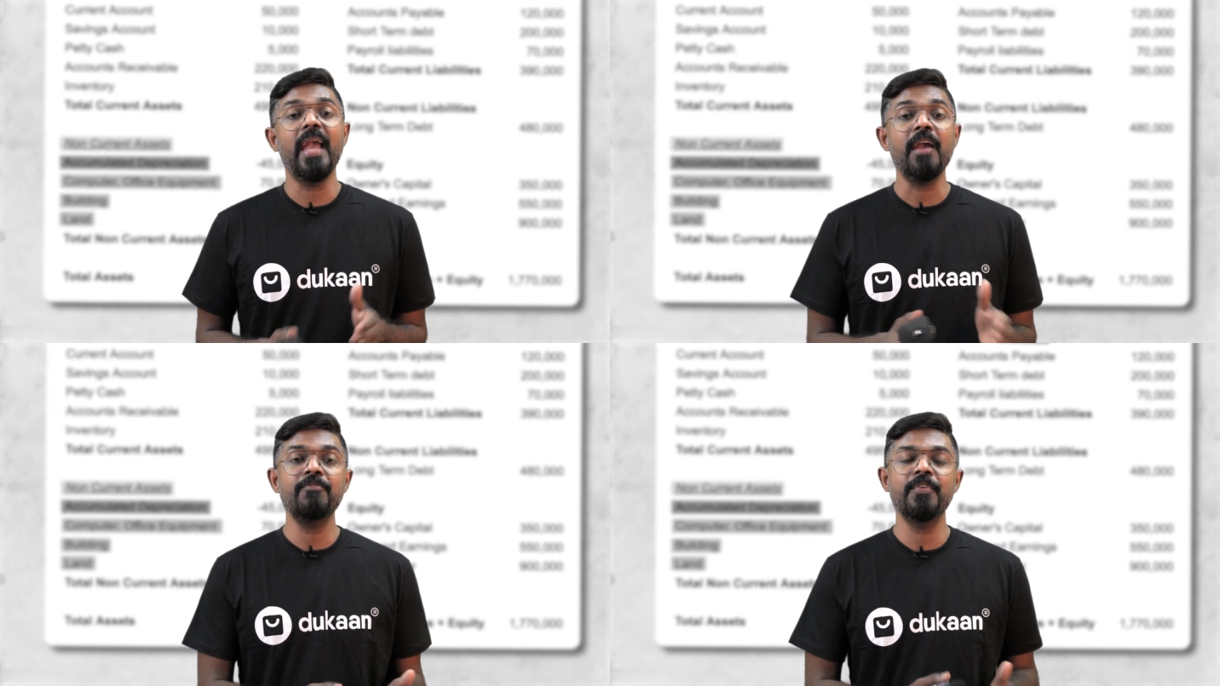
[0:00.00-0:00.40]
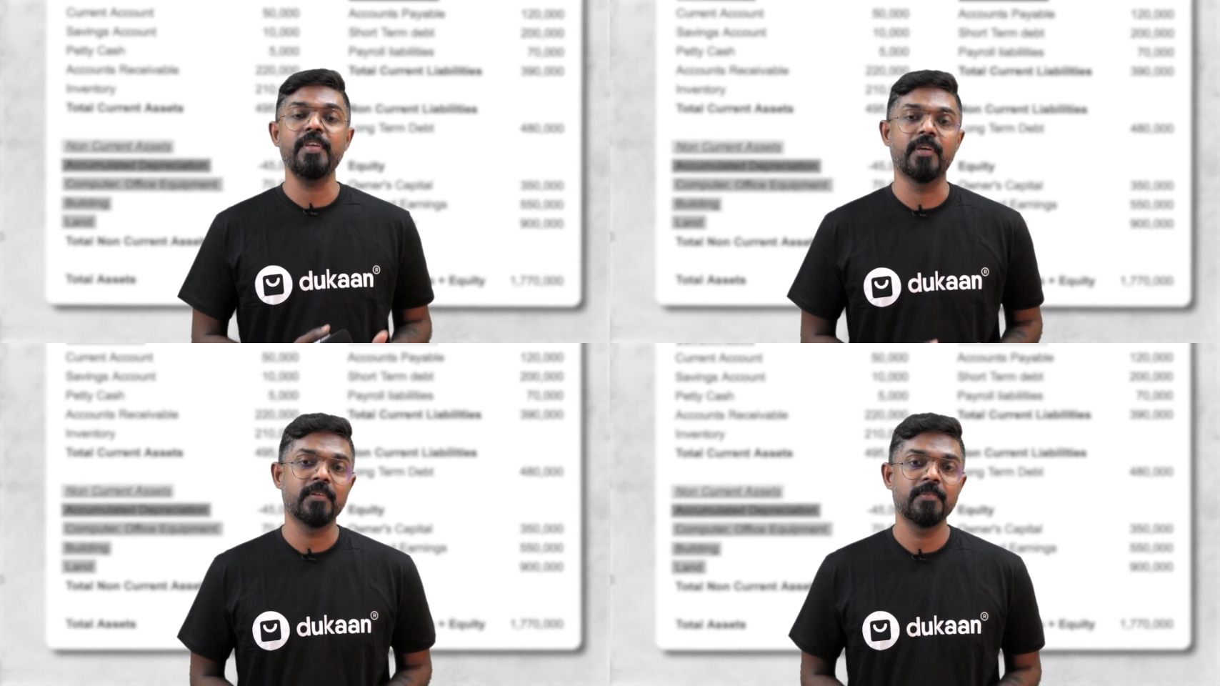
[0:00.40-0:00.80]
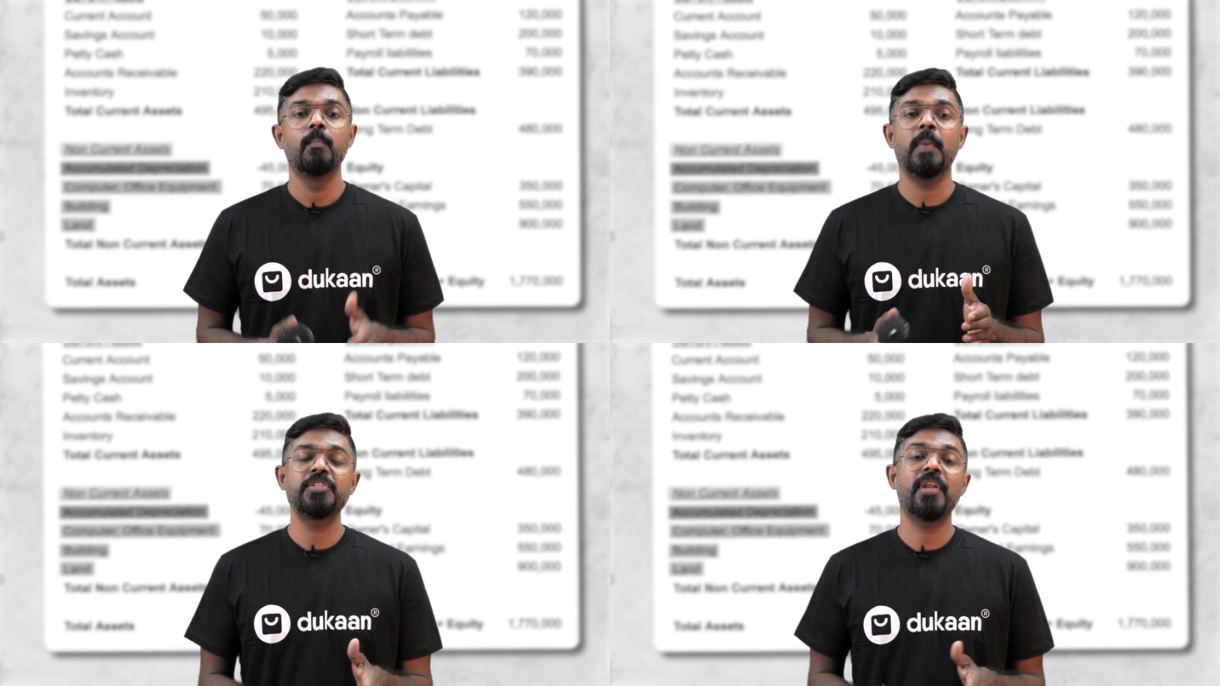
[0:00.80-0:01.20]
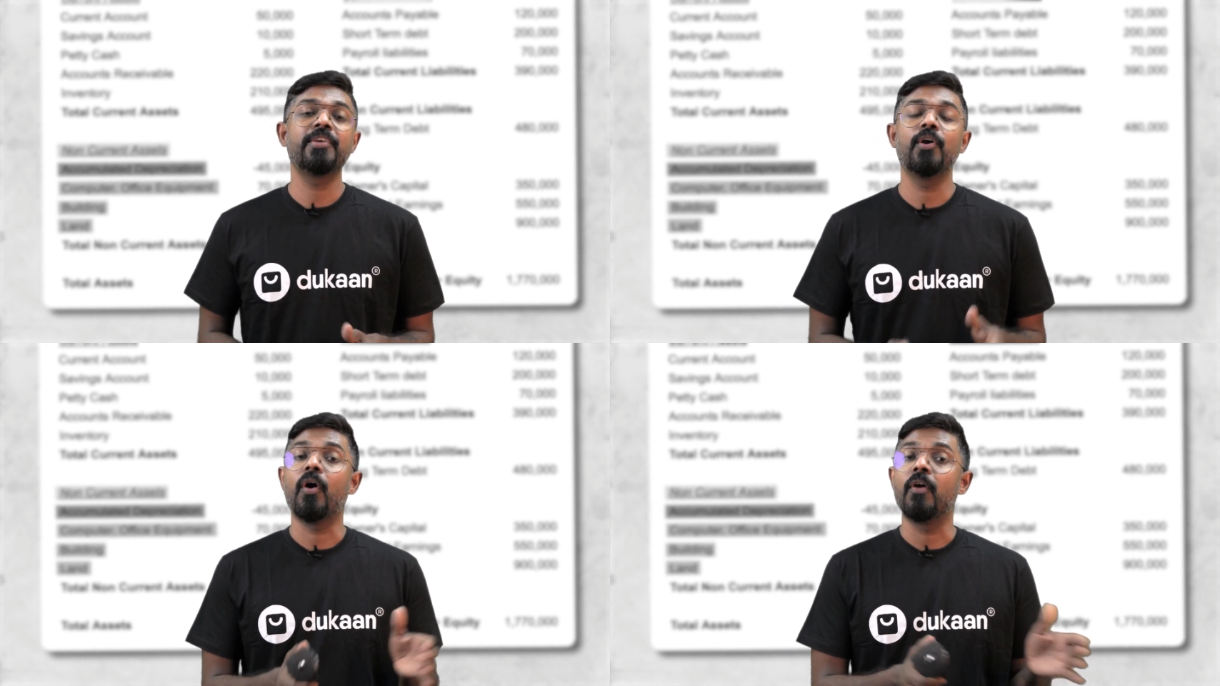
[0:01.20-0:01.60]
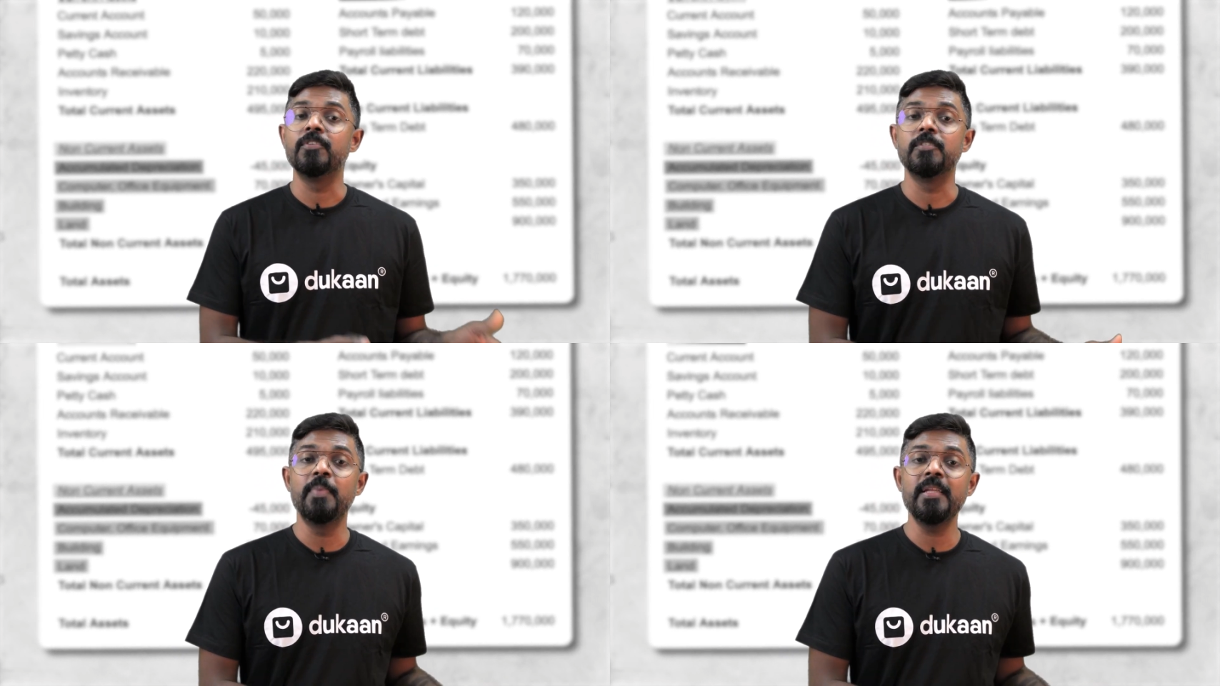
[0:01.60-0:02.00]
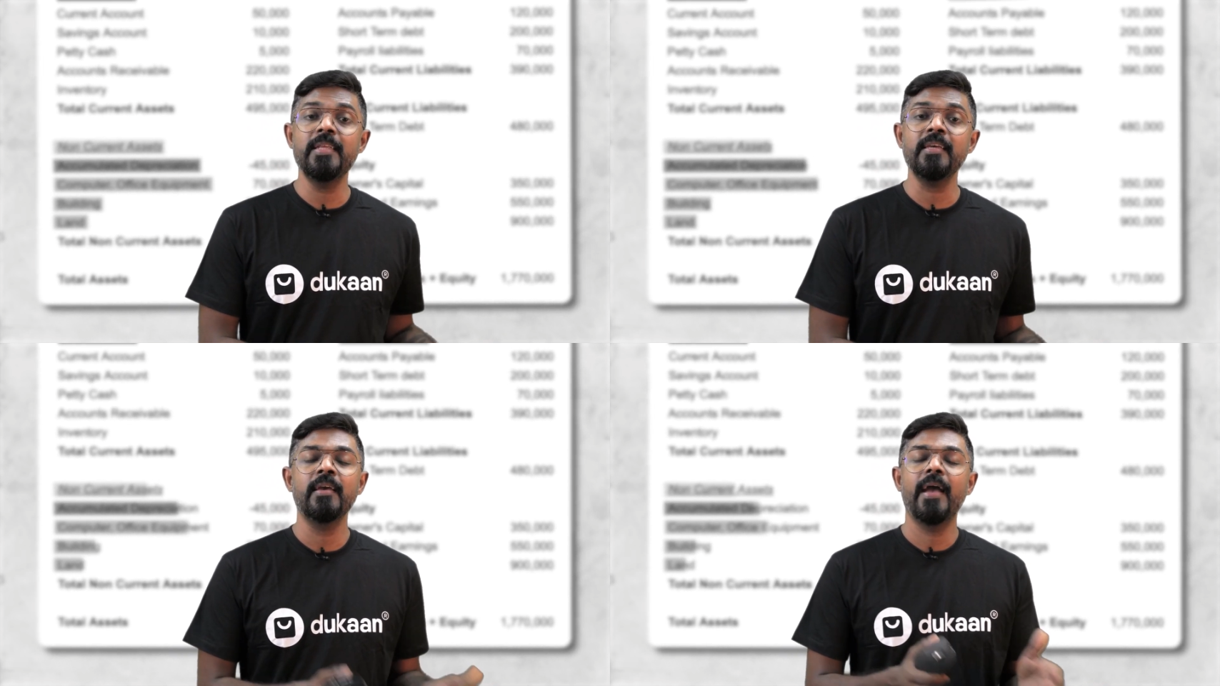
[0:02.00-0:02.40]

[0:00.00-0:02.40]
every year, much like your office building,